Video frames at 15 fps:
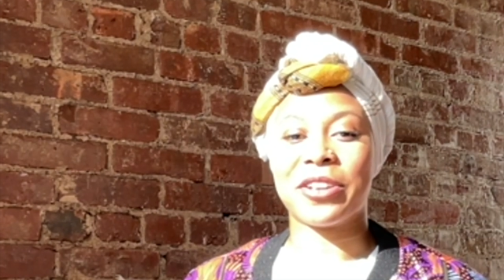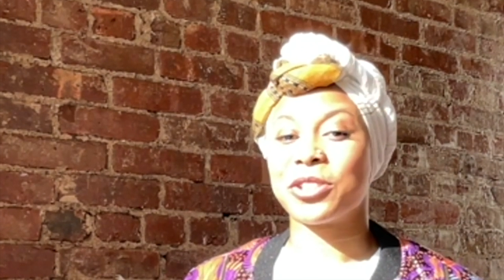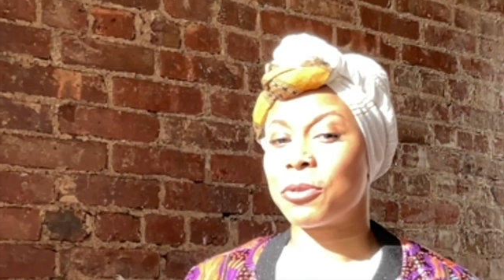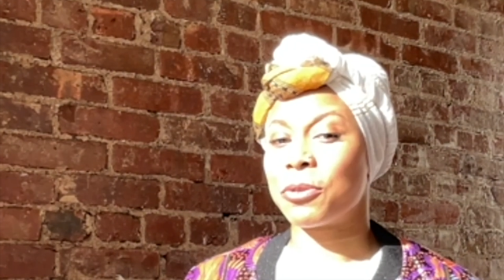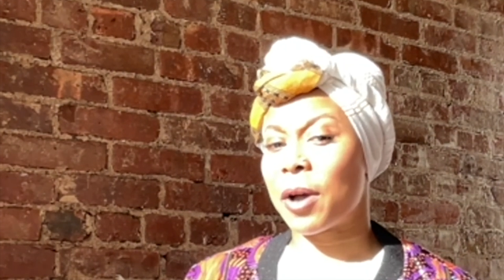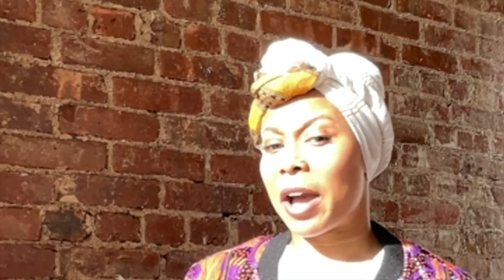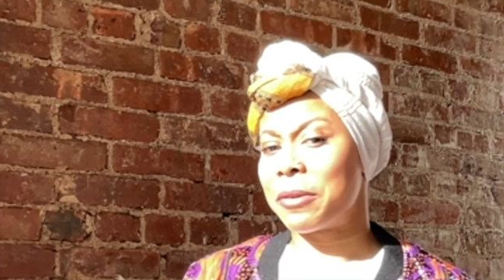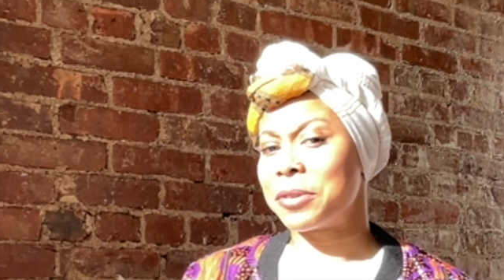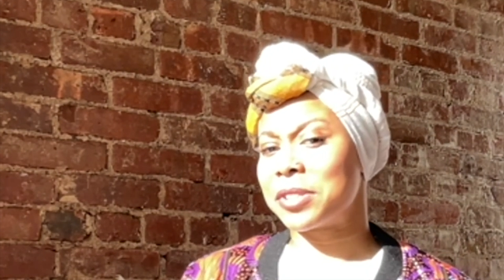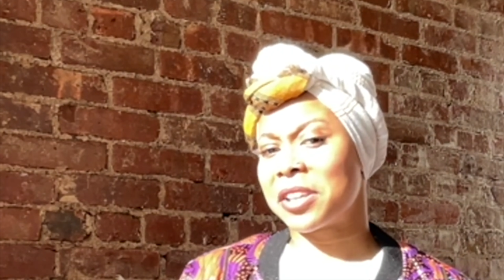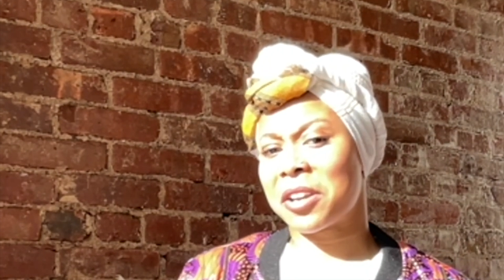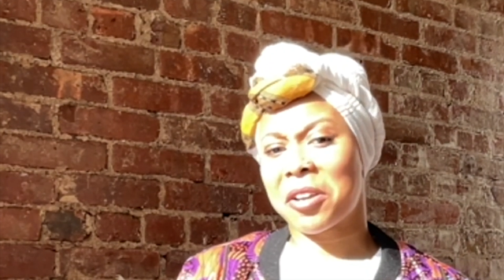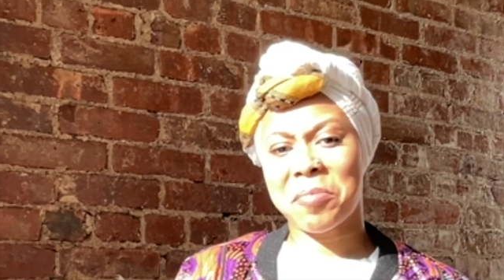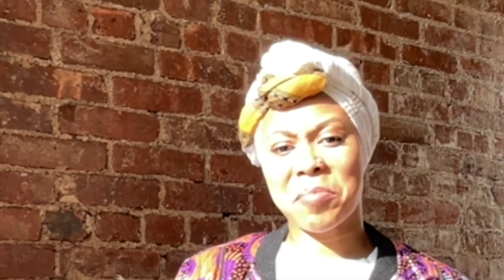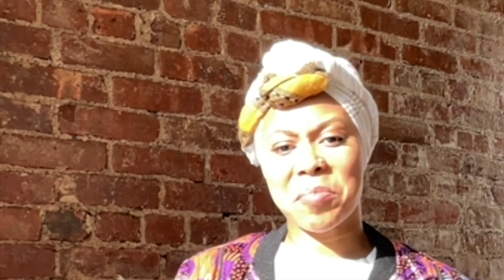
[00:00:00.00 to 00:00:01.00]
So I was
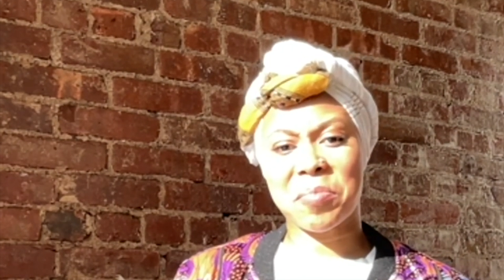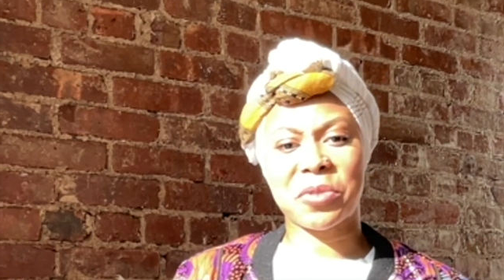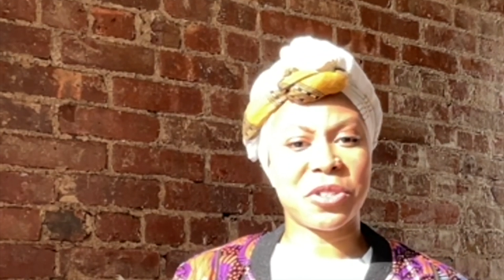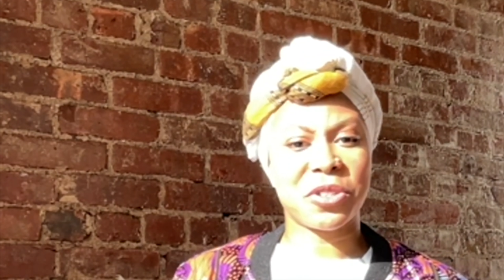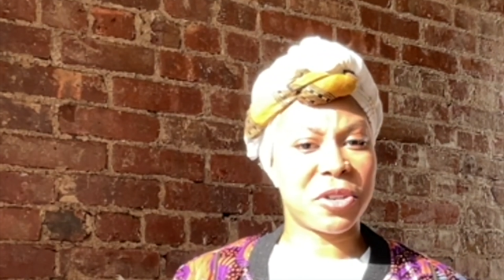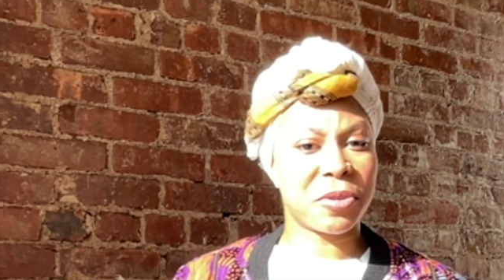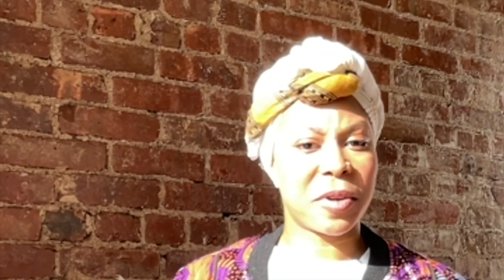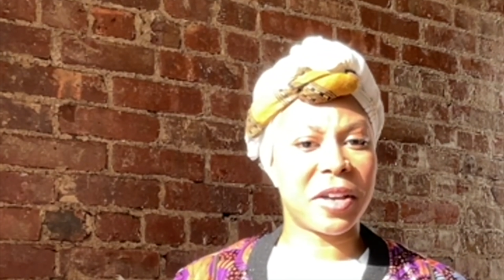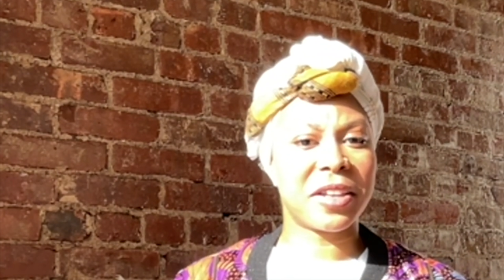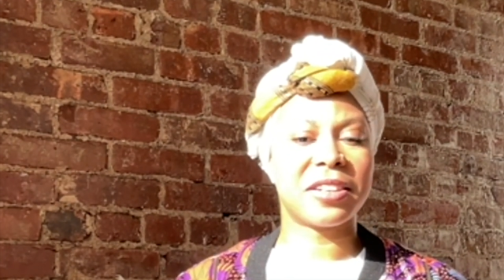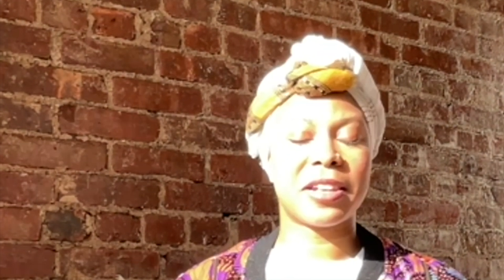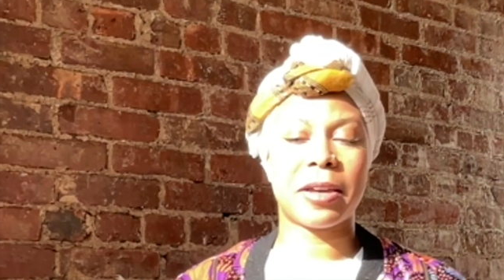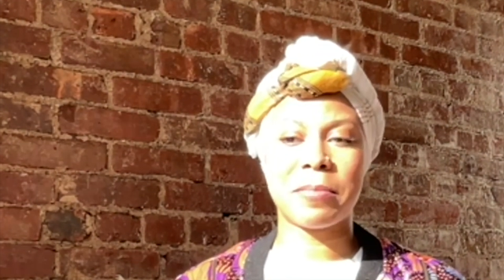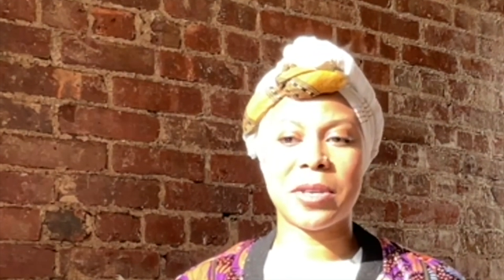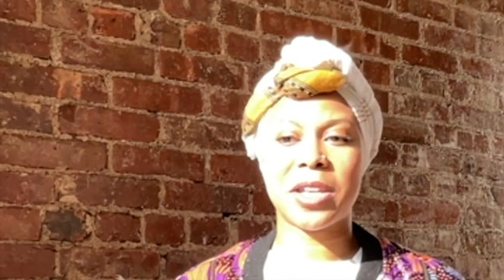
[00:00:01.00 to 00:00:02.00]
like, you know what,
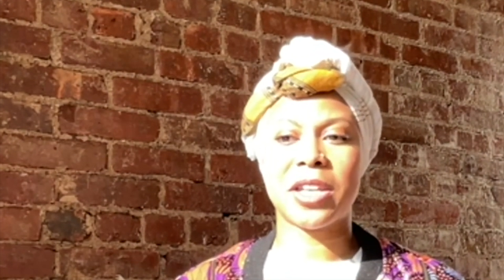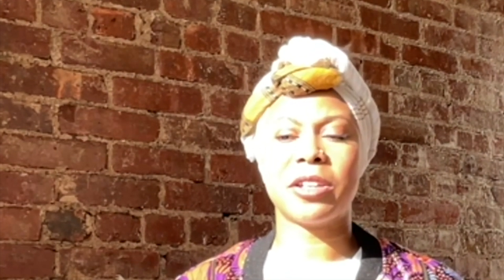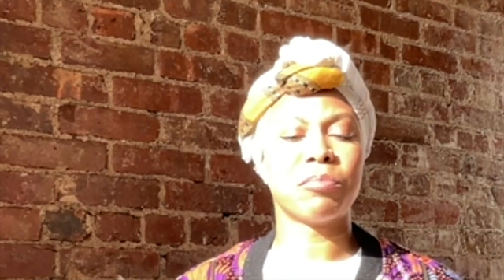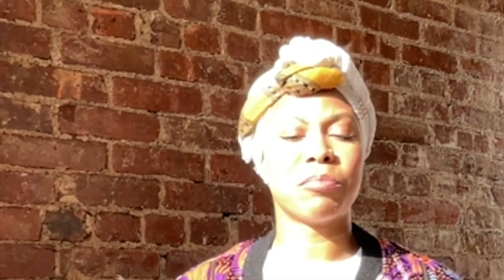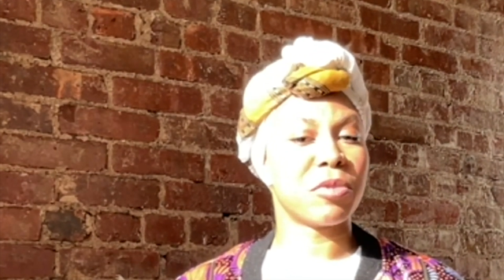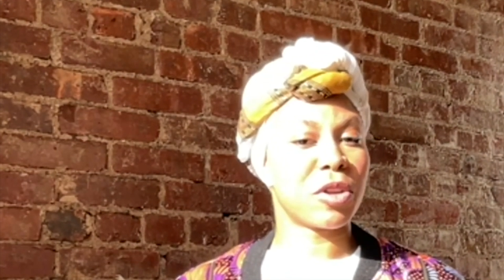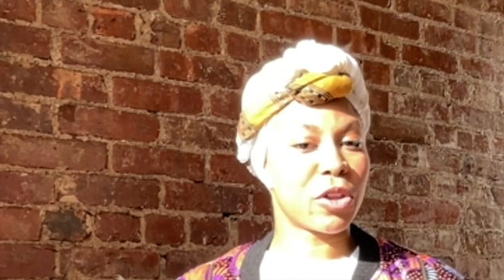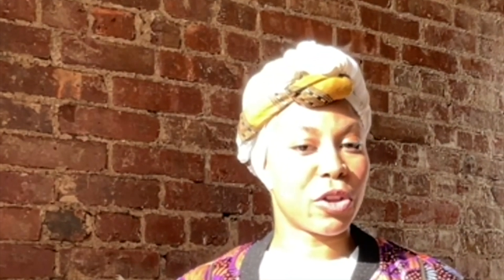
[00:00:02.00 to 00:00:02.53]
let me